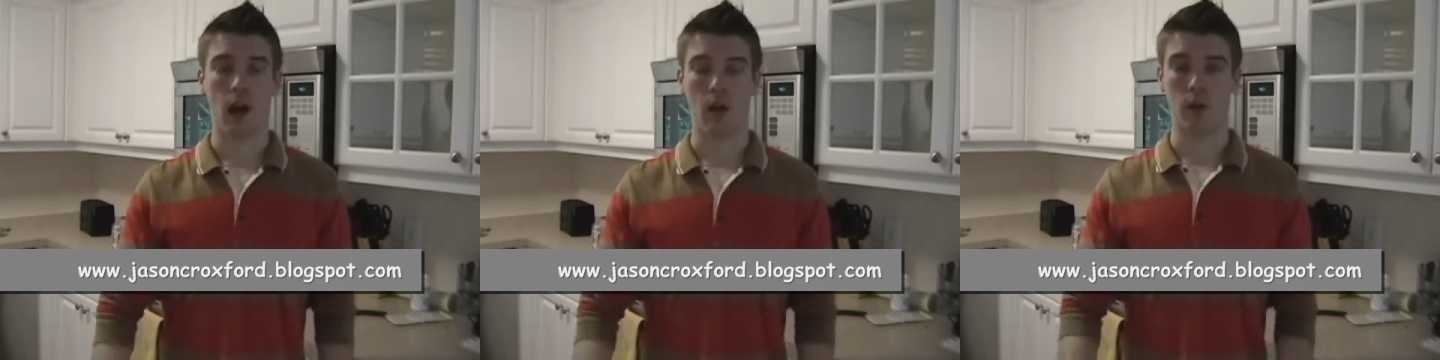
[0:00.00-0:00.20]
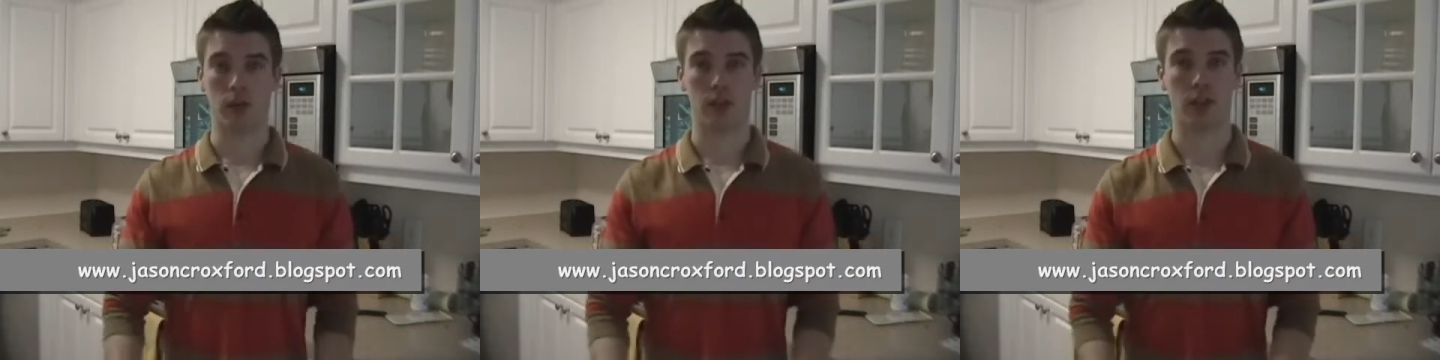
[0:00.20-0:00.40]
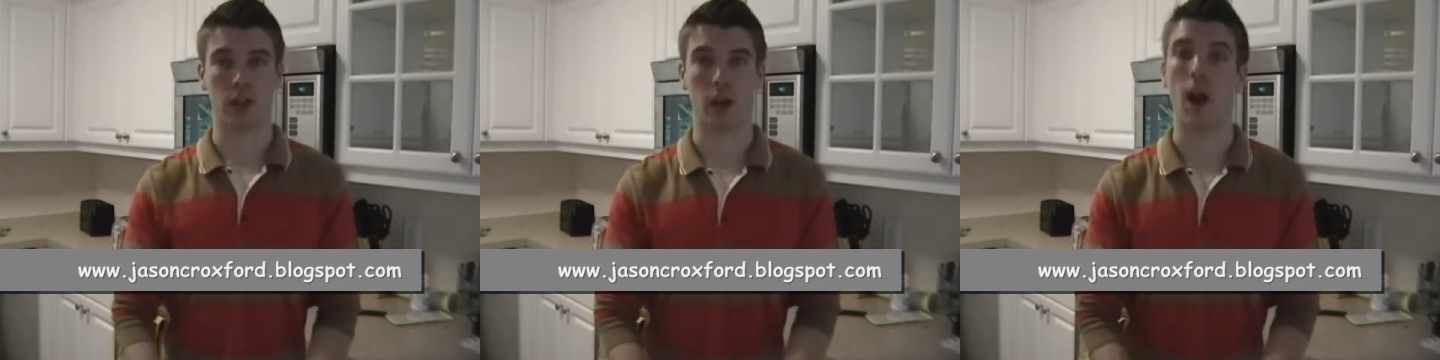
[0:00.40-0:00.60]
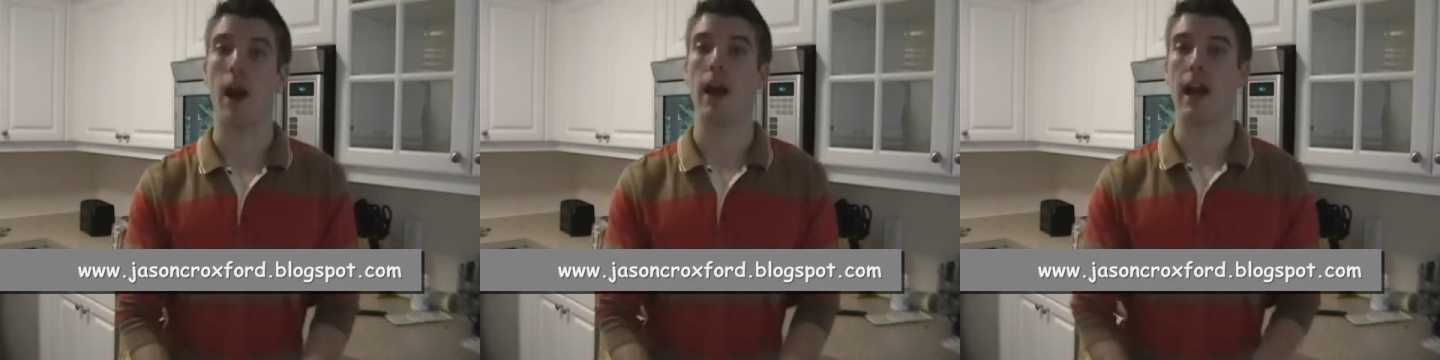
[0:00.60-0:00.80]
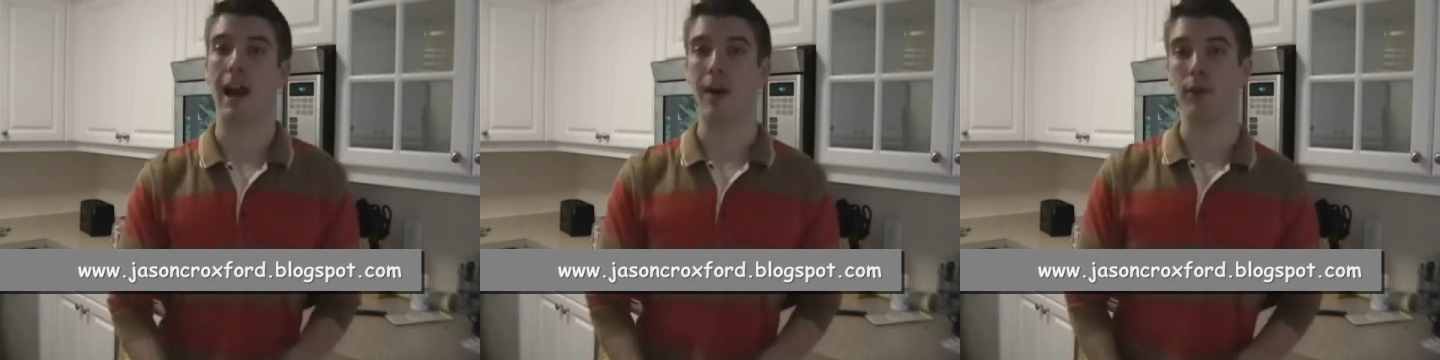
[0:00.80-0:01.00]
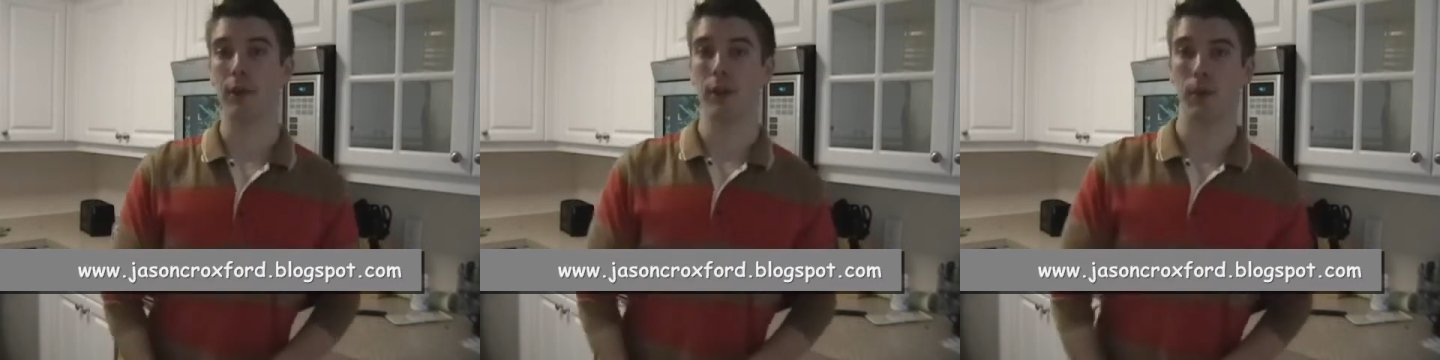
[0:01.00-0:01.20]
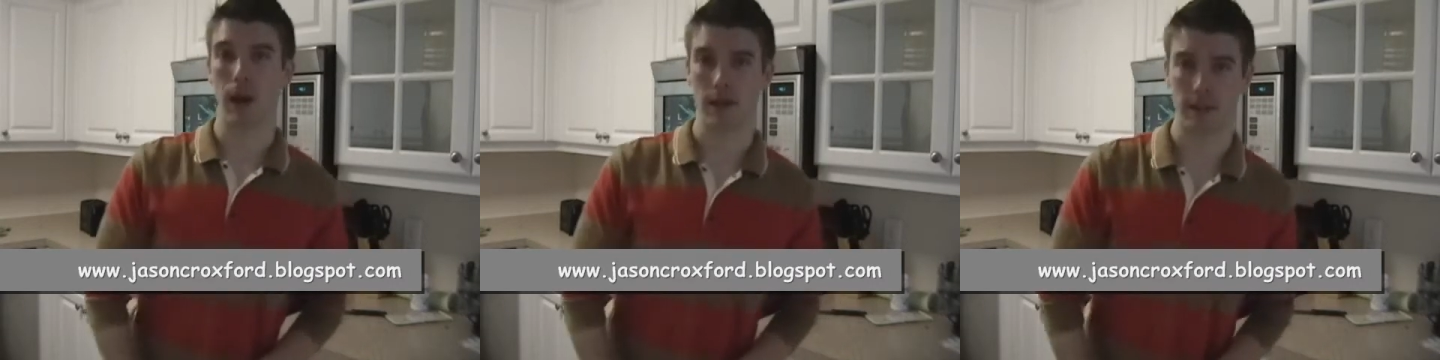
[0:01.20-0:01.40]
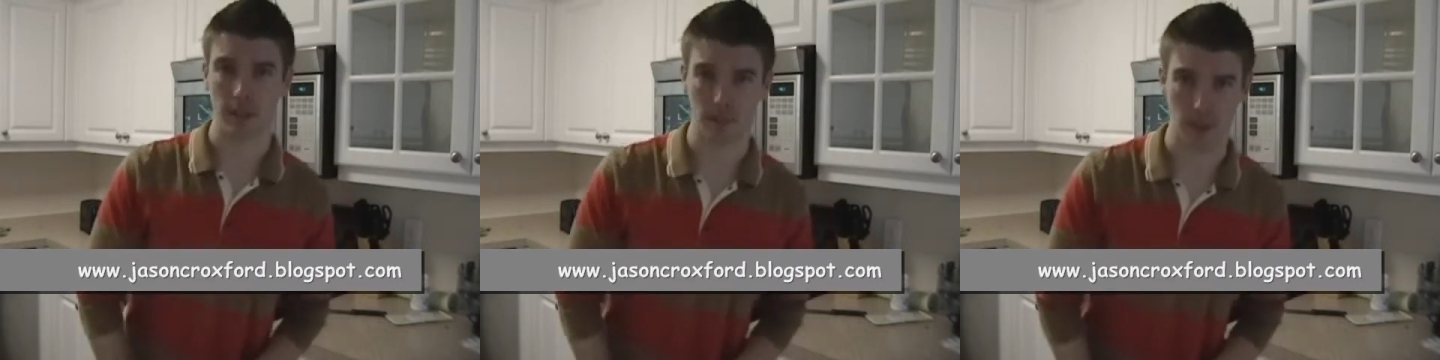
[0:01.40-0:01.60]
I will share a healthy
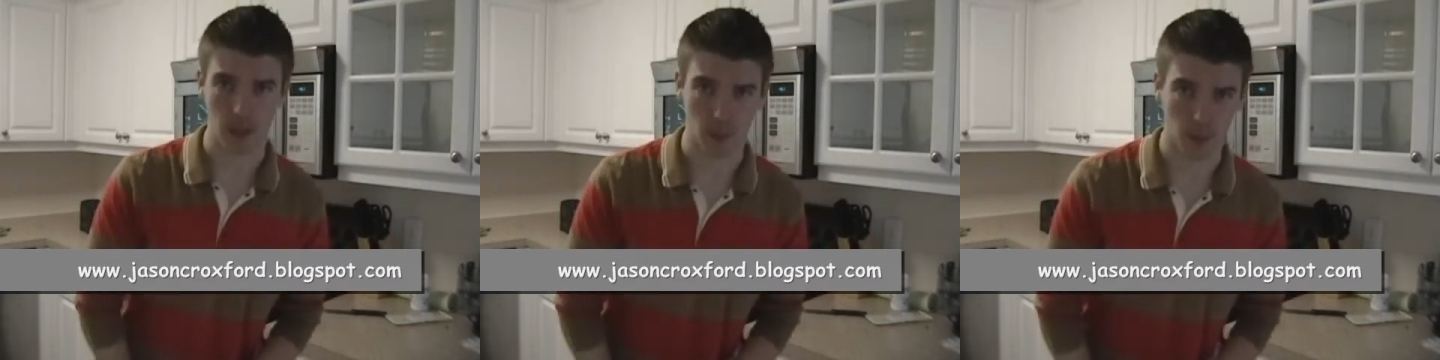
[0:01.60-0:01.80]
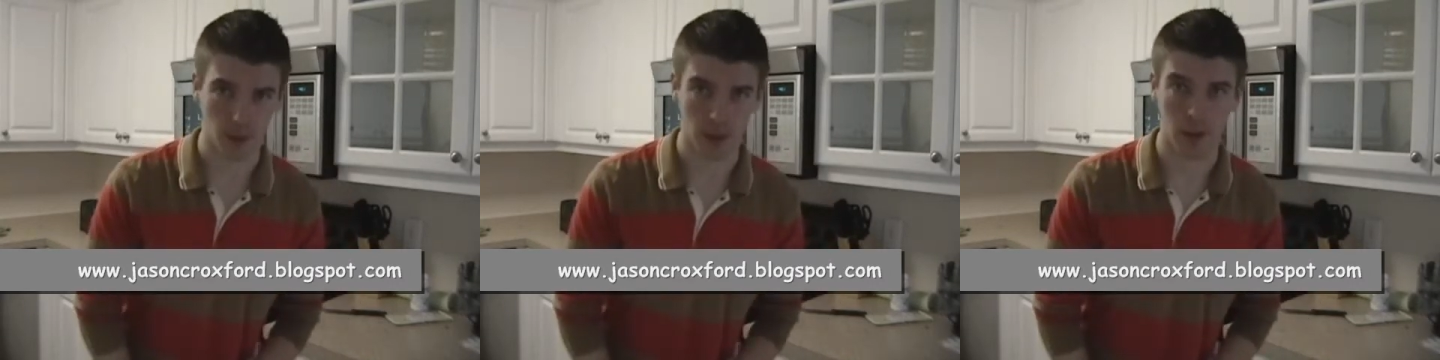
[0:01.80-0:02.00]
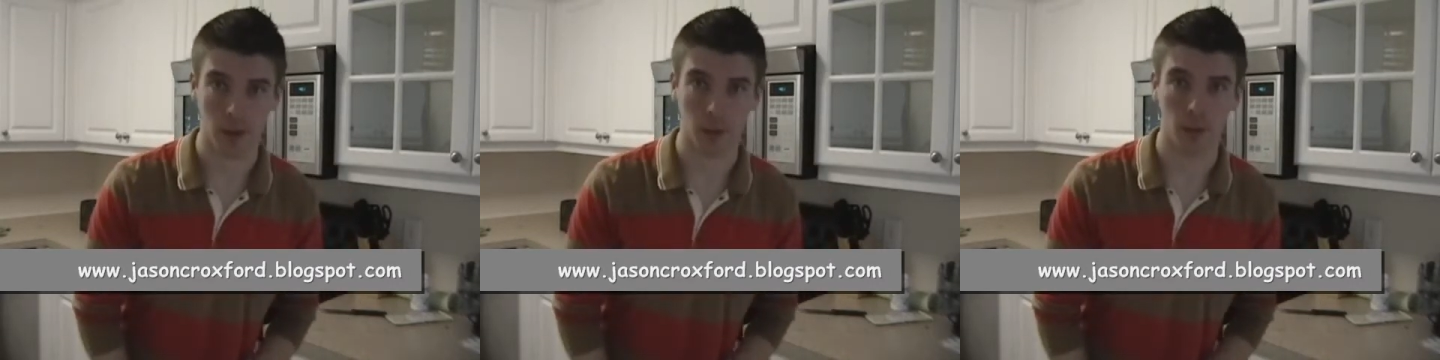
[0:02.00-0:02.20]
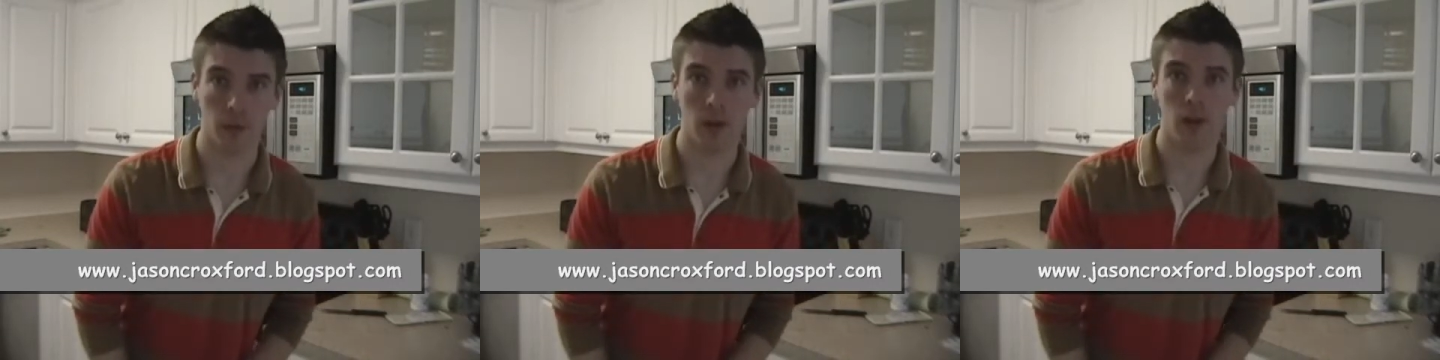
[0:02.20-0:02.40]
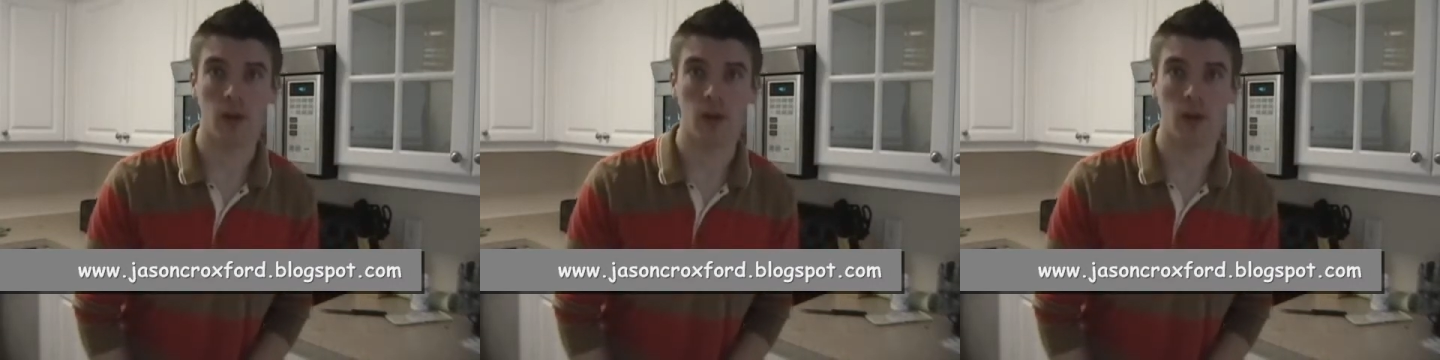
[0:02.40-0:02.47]
recipe with you.